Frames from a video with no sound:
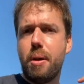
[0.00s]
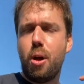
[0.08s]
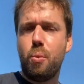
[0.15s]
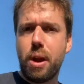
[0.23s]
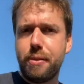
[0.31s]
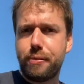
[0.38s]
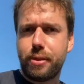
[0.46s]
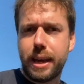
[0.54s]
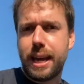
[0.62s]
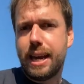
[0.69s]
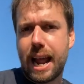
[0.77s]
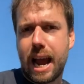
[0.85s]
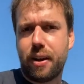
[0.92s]
with the
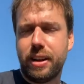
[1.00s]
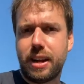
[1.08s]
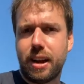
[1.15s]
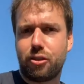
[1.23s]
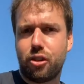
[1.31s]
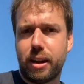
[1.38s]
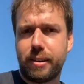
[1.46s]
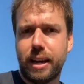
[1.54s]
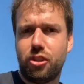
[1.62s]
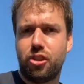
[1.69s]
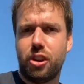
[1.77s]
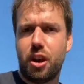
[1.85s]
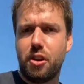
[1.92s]
lack of
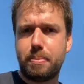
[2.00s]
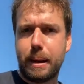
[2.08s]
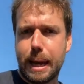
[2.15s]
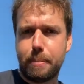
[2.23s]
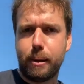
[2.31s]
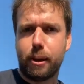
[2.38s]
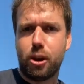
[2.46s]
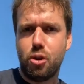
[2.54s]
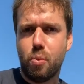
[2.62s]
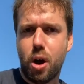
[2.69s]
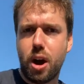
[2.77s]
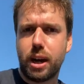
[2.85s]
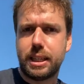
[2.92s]
industrialisation, those people who
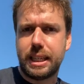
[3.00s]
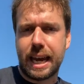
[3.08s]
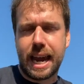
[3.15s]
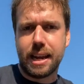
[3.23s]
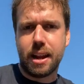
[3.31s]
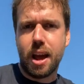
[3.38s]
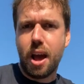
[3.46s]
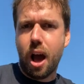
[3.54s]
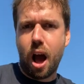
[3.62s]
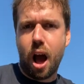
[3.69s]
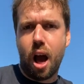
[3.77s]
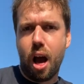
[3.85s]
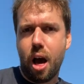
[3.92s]
worked in
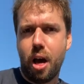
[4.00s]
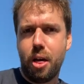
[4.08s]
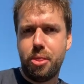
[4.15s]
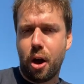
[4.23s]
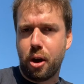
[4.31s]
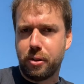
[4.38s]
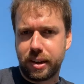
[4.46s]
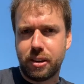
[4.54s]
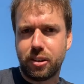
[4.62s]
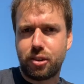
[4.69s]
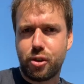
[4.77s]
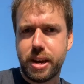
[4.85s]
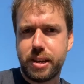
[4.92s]
those
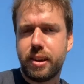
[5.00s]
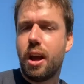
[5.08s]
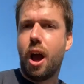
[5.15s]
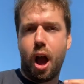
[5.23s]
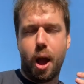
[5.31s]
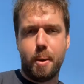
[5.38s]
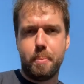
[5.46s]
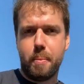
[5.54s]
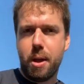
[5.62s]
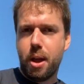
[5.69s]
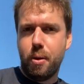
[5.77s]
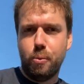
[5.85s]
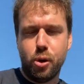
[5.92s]
industries
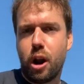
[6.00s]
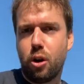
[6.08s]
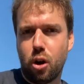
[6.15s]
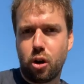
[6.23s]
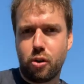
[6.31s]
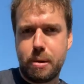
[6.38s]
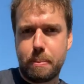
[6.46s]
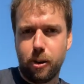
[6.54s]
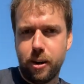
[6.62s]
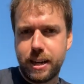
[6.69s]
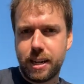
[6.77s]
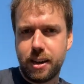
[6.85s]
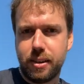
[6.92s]
were no longer
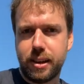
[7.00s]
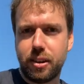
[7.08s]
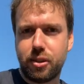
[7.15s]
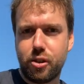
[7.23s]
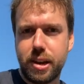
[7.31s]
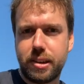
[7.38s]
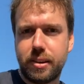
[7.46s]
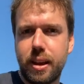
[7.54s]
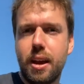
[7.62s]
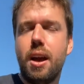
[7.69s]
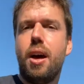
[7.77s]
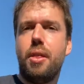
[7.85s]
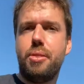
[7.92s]
employed in those industries.
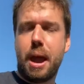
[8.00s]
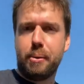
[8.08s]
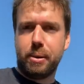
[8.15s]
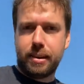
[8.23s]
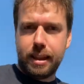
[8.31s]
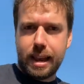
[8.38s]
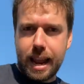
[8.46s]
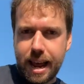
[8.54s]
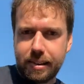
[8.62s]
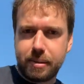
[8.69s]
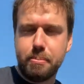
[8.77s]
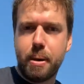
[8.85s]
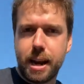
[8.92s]
There was
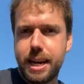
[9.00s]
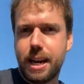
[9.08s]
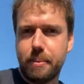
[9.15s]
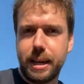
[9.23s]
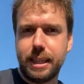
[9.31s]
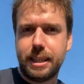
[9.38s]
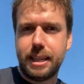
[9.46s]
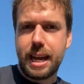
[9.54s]
less money coming into the